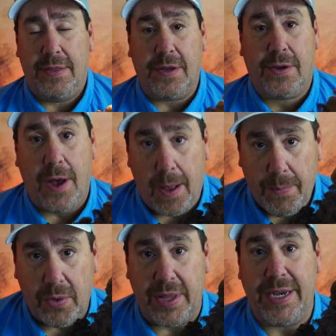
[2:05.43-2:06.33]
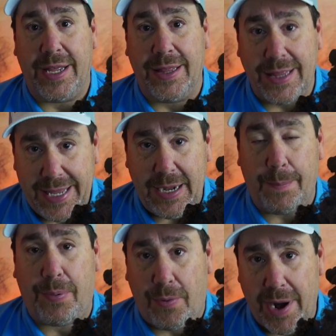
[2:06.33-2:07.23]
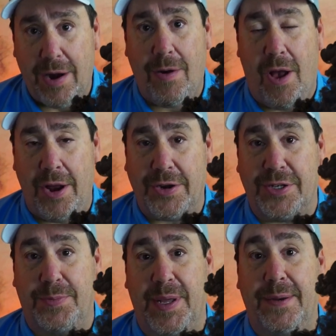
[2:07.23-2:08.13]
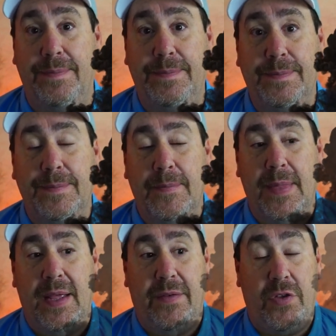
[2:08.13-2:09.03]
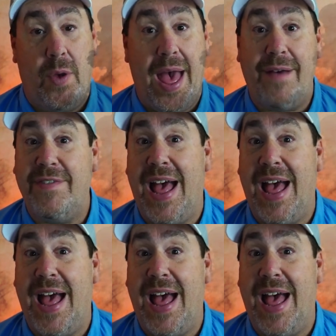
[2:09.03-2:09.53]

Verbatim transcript: the Cumberland Elite Prayer Underspin. If you have